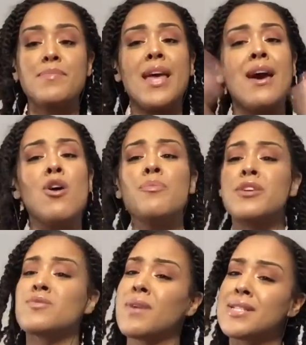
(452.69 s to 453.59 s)
I hope this
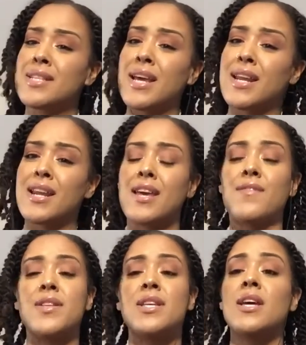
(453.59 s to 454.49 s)
resonated. If
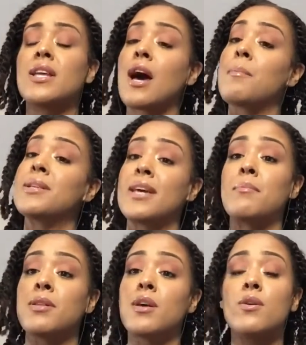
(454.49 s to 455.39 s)
it did, comment down below.